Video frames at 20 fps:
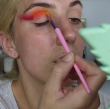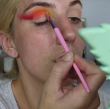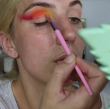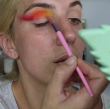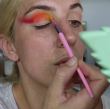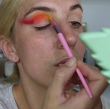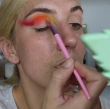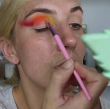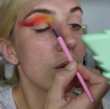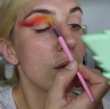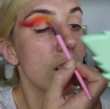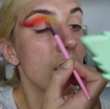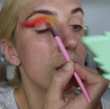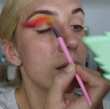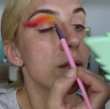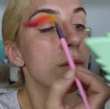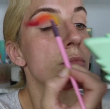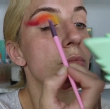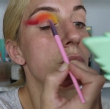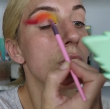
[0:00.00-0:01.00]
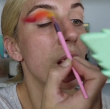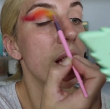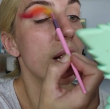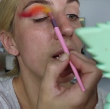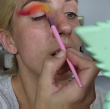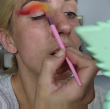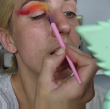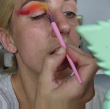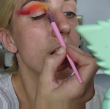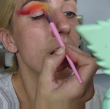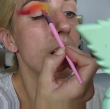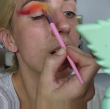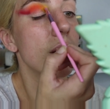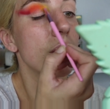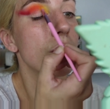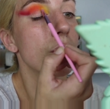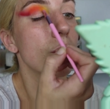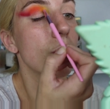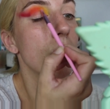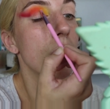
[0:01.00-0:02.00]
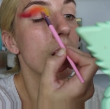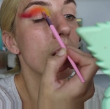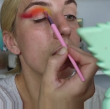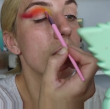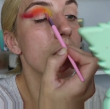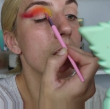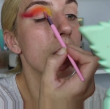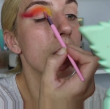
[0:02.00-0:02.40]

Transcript: so that it's blending as well.